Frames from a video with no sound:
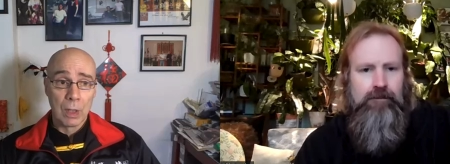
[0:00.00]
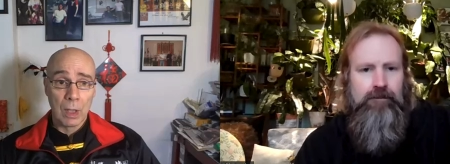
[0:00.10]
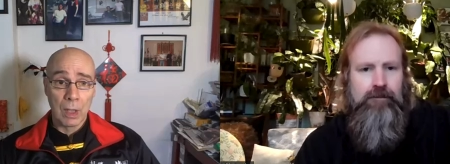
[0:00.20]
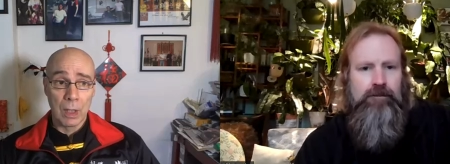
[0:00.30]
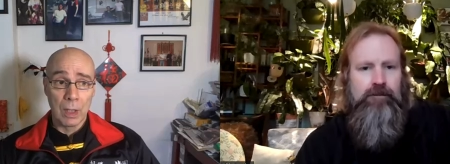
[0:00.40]

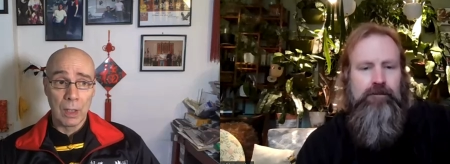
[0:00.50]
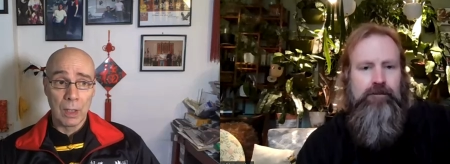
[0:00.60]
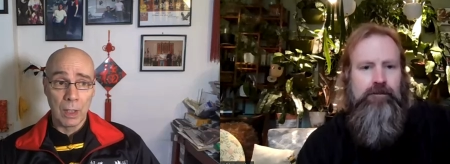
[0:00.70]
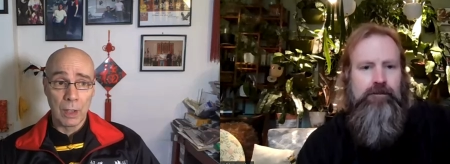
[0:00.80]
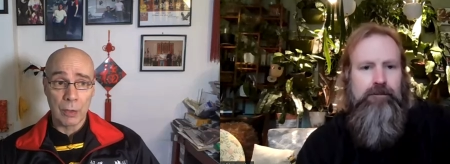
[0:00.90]
Speaker 1: Uh,
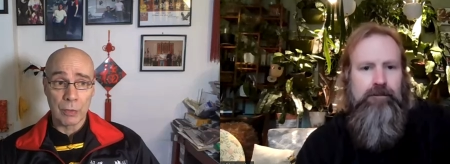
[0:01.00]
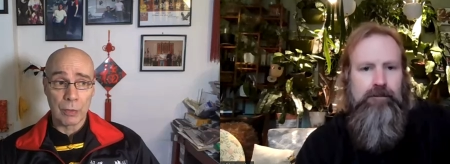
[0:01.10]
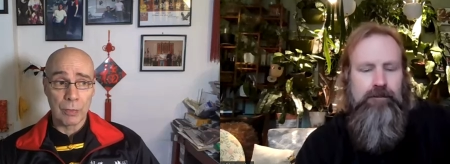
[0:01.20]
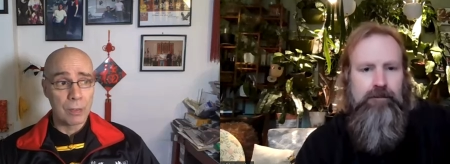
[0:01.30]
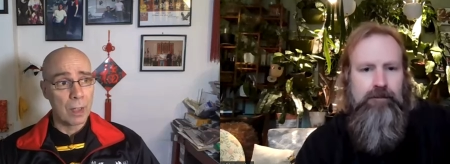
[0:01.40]
and after,
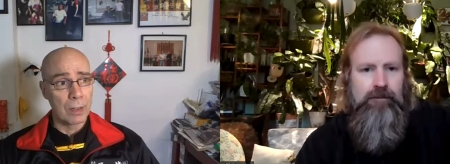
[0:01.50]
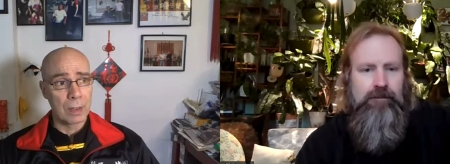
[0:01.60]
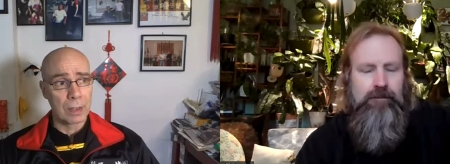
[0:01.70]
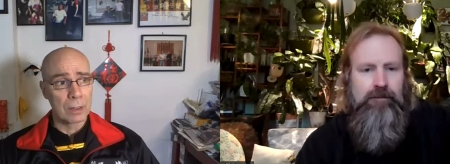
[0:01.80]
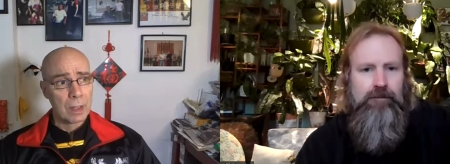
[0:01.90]
I
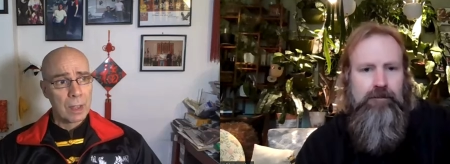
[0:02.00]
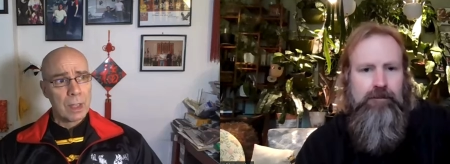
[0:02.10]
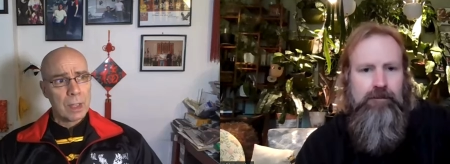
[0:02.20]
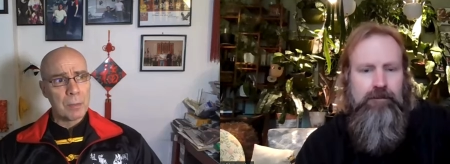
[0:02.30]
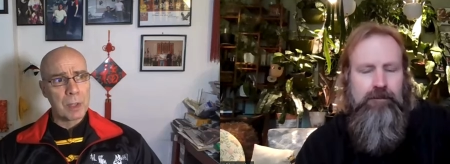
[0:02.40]
think,
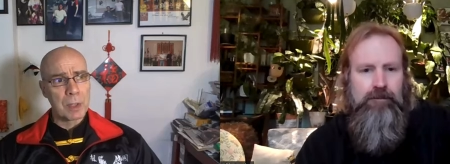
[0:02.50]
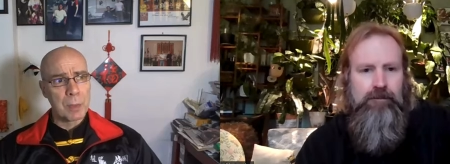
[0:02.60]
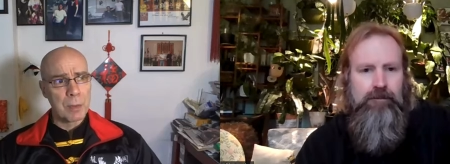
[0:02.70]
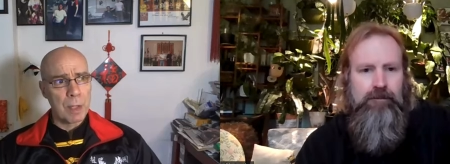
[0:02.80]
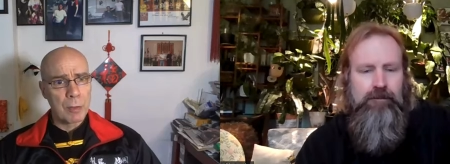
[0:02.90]
must have
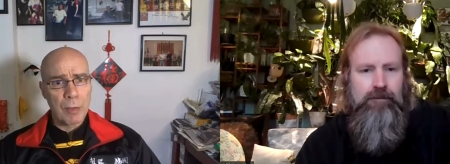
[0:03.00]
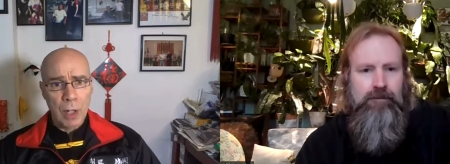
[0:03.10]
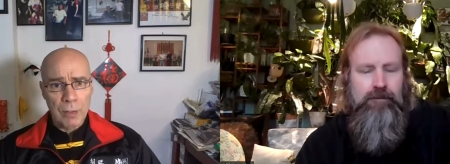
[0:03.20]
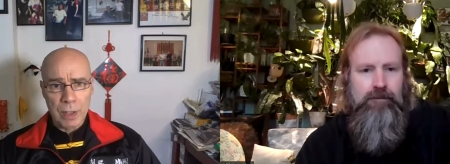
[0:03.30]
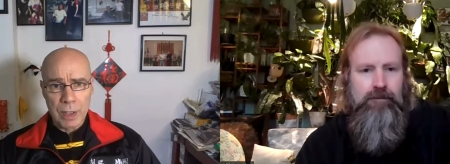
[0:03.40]
been about
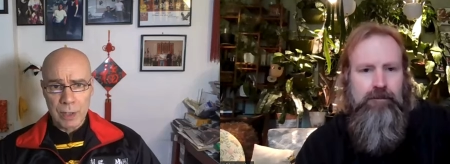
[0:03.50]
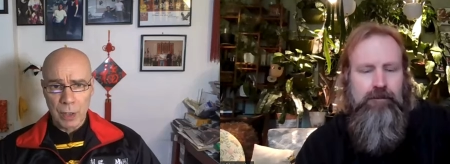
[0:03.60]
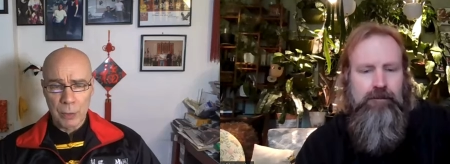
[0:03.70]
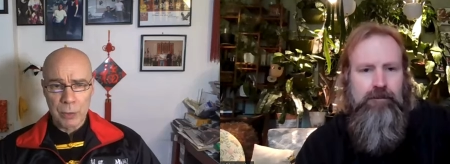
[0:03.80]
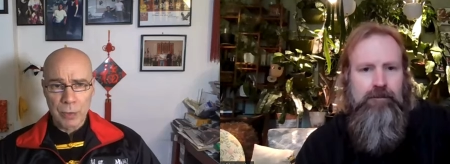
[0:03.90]
five years, I
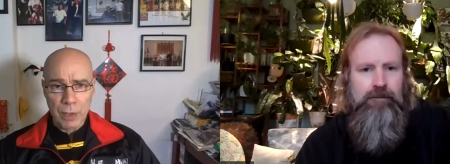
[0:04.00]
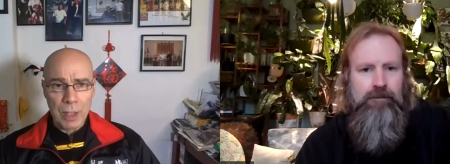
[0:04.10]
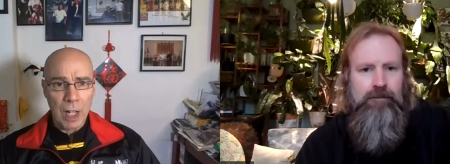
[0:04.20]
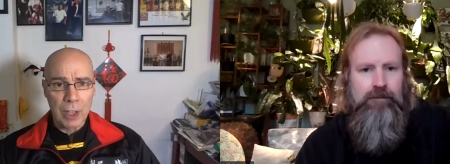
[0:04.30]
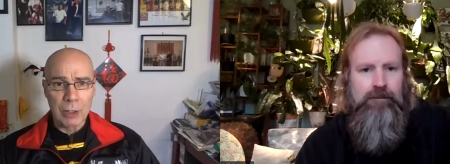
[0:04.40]
was very
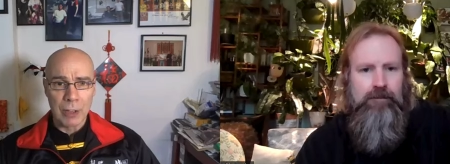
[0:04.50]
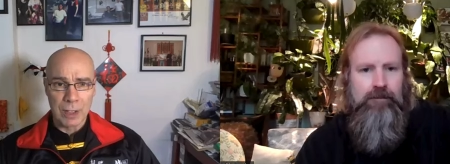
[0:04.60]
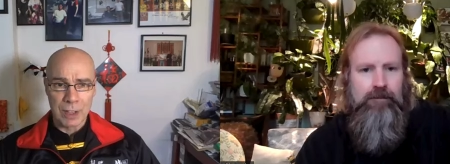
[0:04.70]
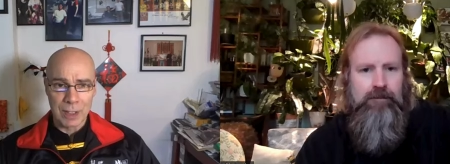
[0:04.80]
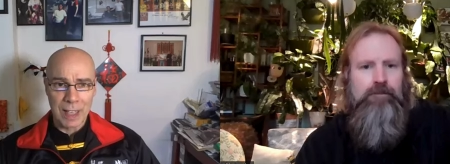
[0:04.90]
hungry
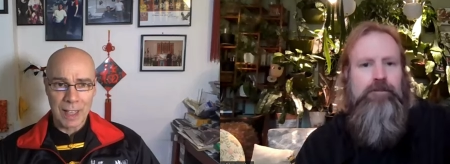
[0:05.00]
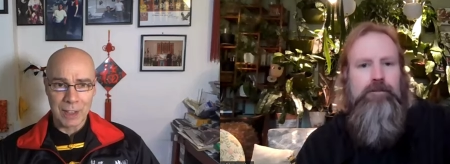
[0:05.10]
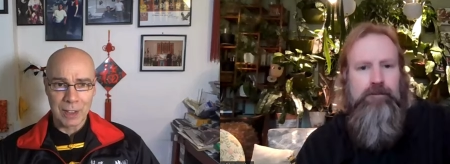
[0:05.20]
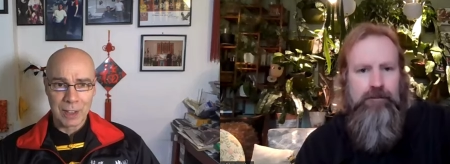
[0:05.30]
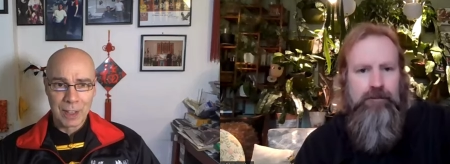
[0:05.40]
to
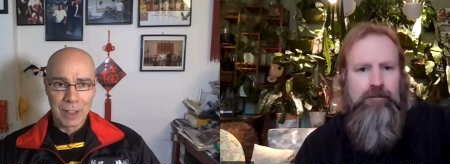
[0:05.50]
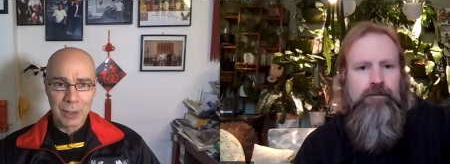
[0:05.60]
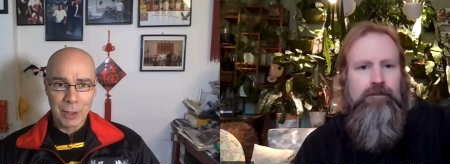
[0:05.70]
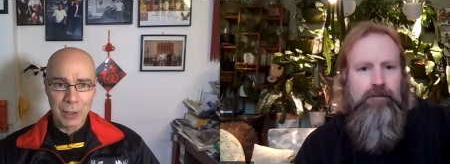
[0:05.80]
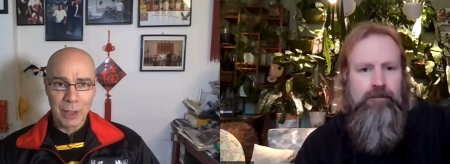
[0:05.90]
get
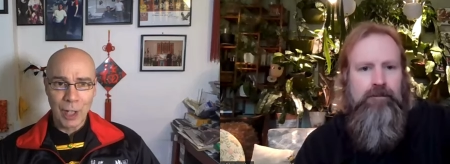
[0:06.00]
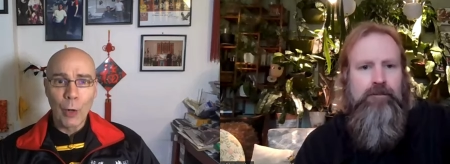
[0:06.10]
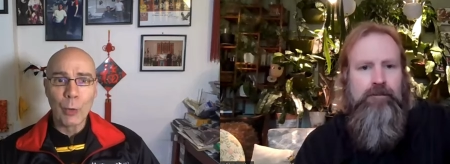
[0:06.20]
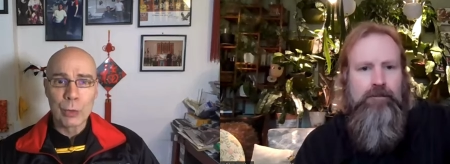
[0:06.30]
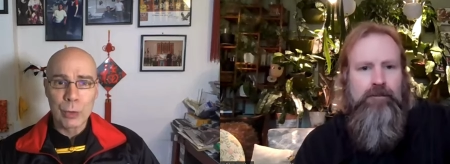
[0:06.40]
to the
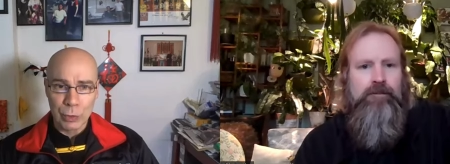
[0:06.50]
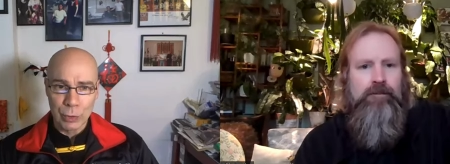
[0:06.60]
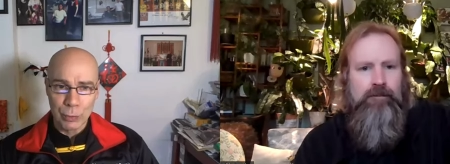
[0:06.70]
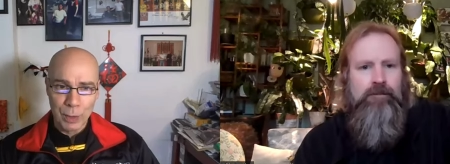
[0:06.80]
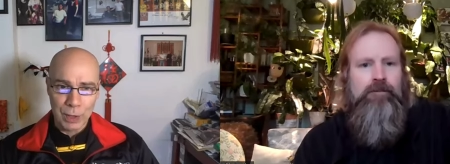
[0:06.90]
old
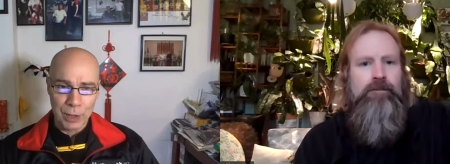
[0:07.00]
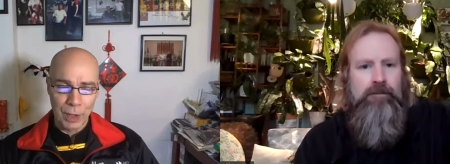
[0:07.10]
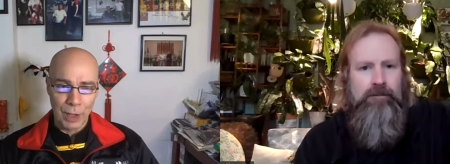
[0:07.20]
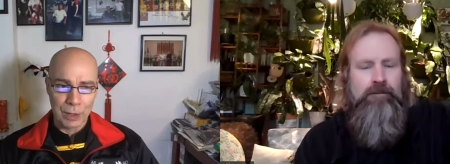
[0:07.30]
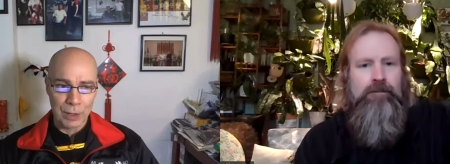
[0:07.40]
school martial
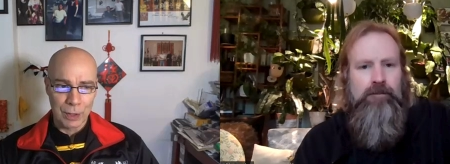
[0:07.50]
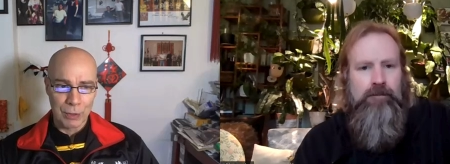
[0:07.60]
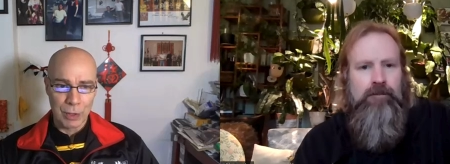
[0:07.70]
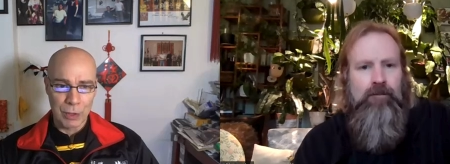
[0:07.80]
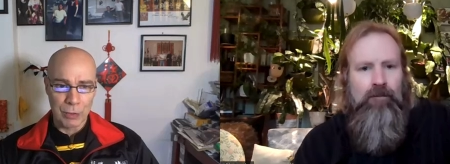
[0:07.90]
arts and
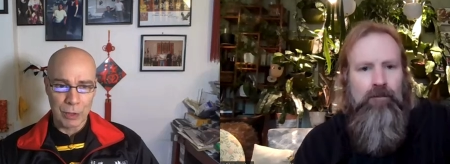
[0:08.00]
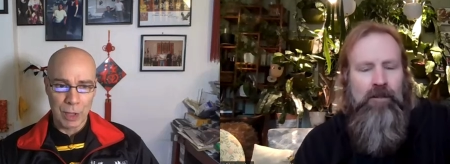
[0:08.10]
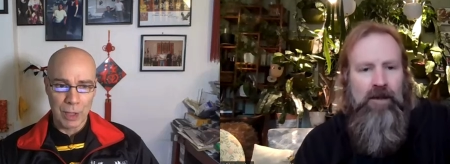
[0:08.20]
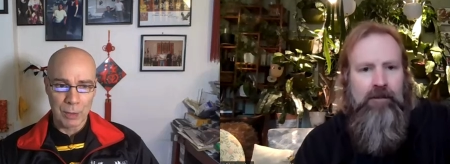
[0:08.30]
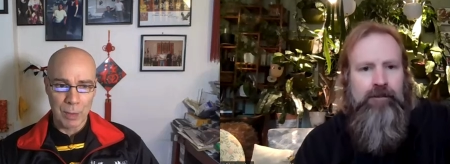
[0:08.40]
traditional
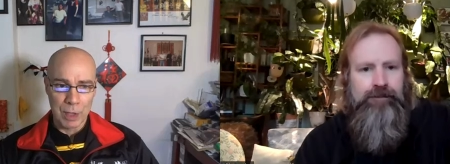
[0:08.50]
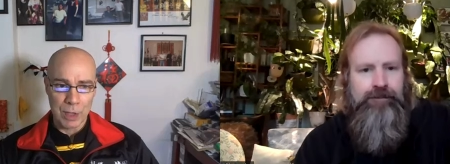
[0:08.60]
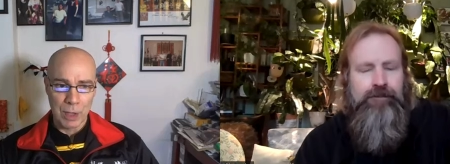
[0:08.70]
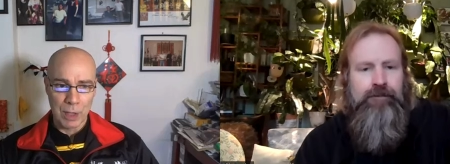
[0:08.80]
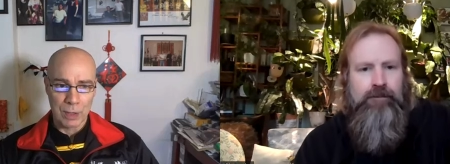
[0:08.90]
Chinese
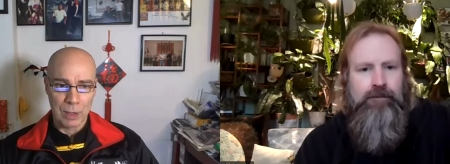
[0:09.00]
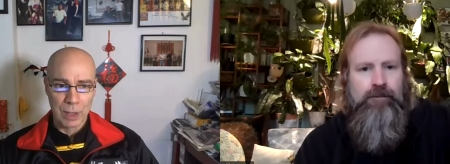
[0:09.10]
martial arts.